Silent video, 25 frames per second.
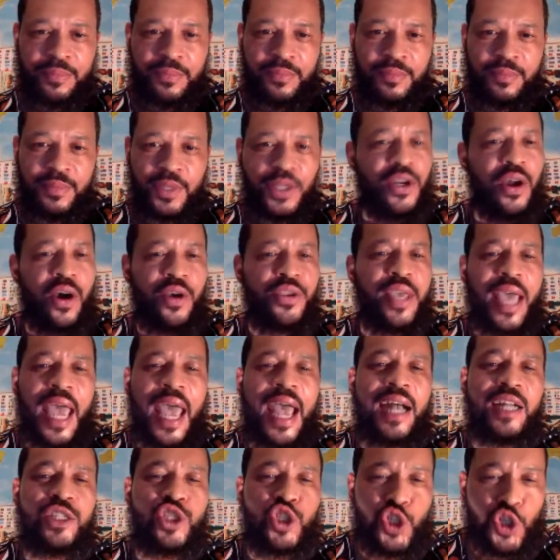You know, you
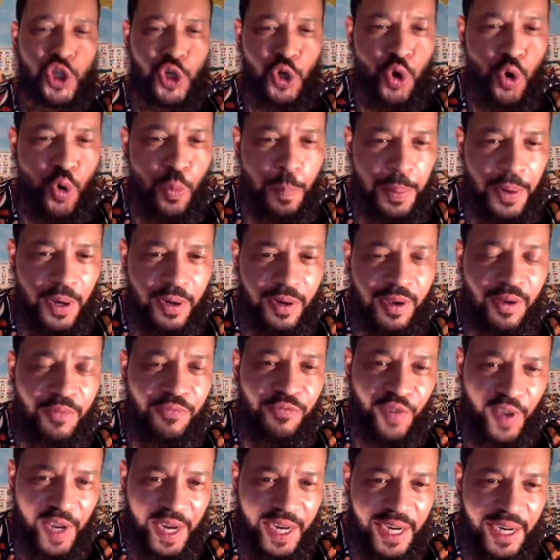had Jupiter,
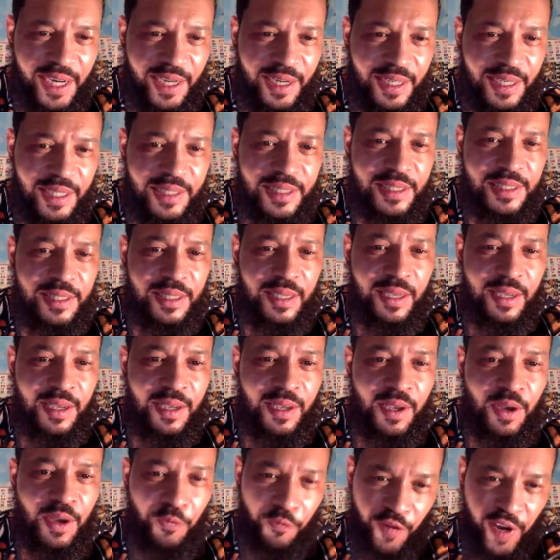Venus.
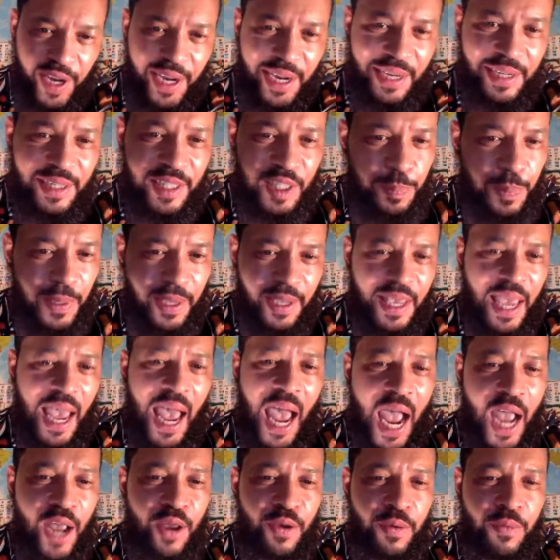Venus
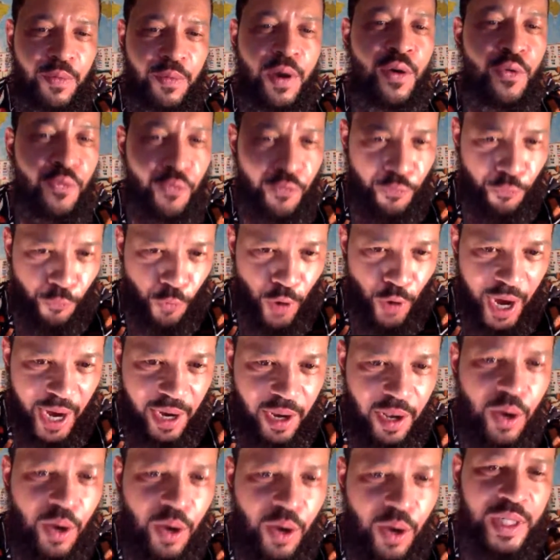became
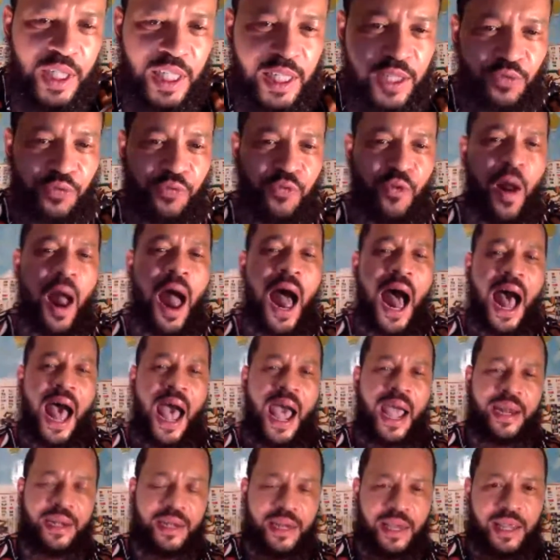Frigga, which is
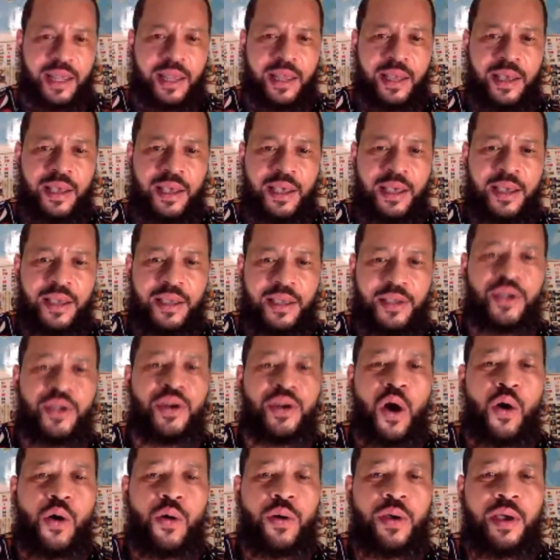Friday. You
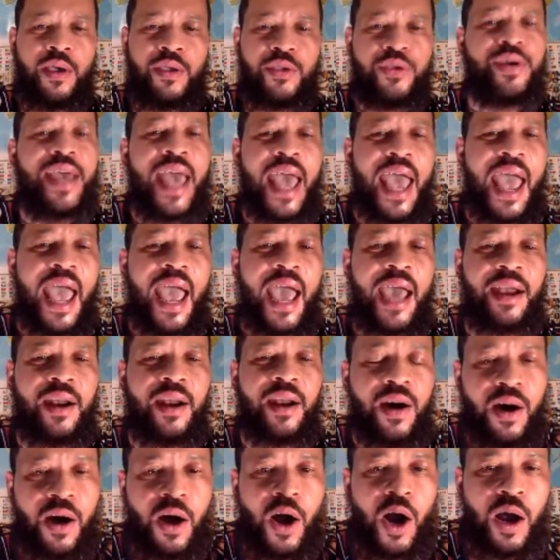know, you had
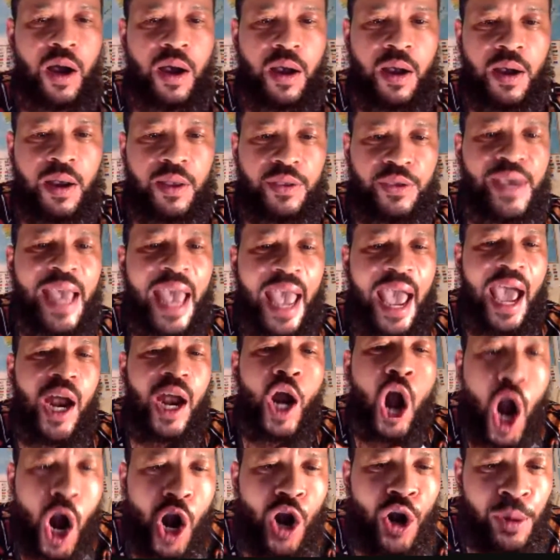
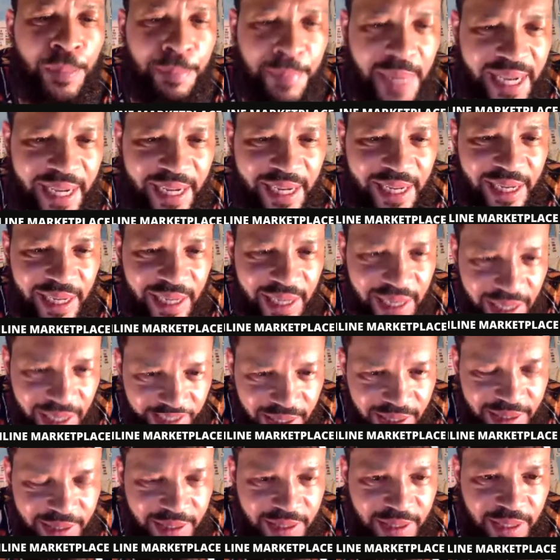
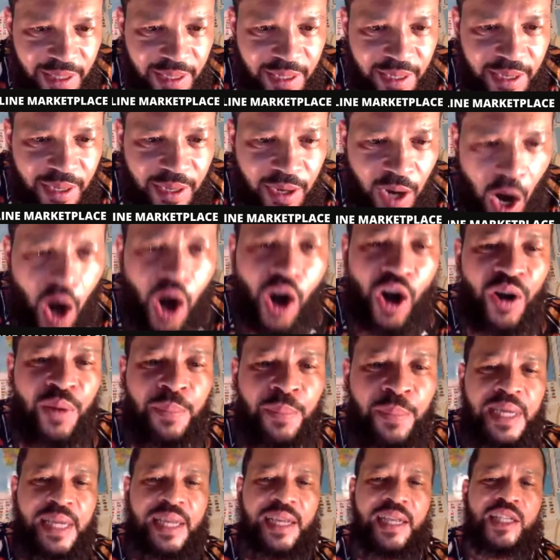Hermes.
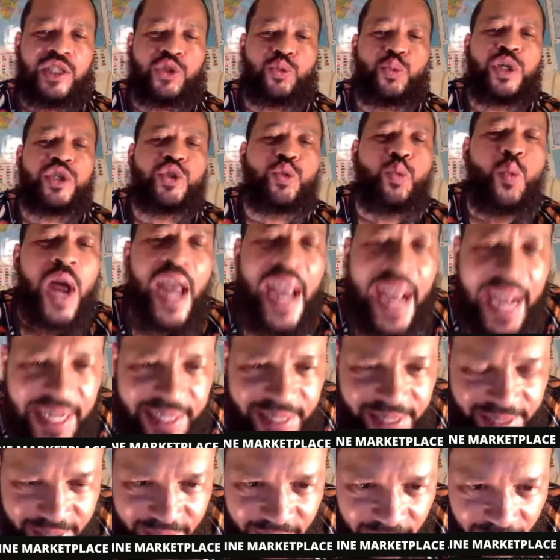Hermes was
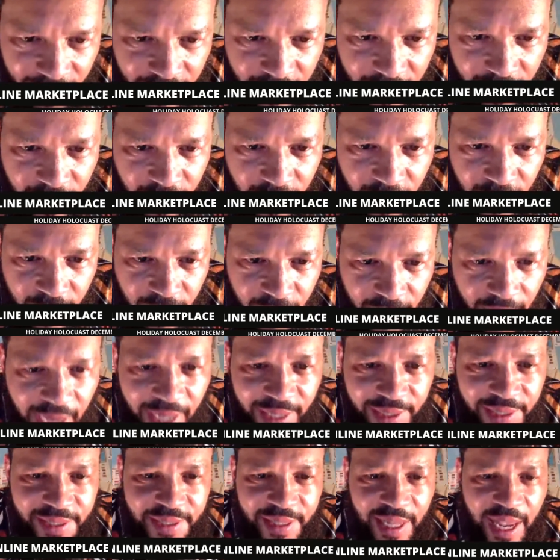Wednesday. You
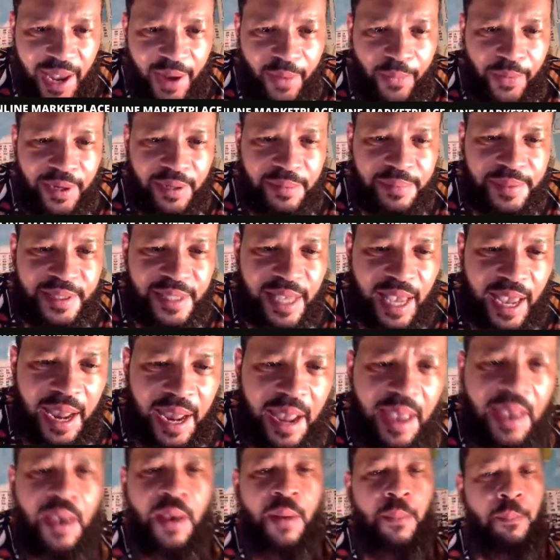understand what I'm saying?
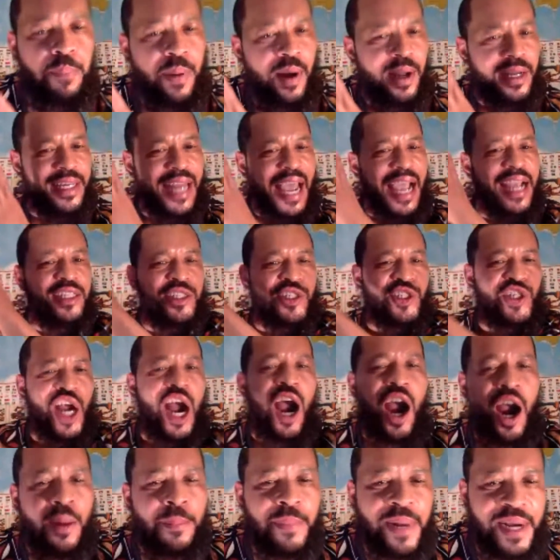But they
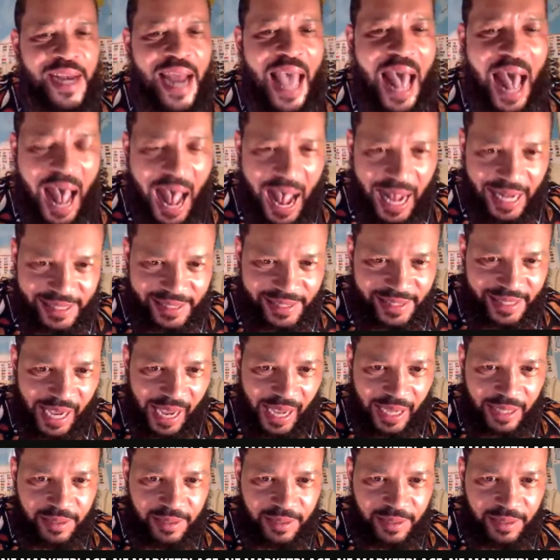Germanized that.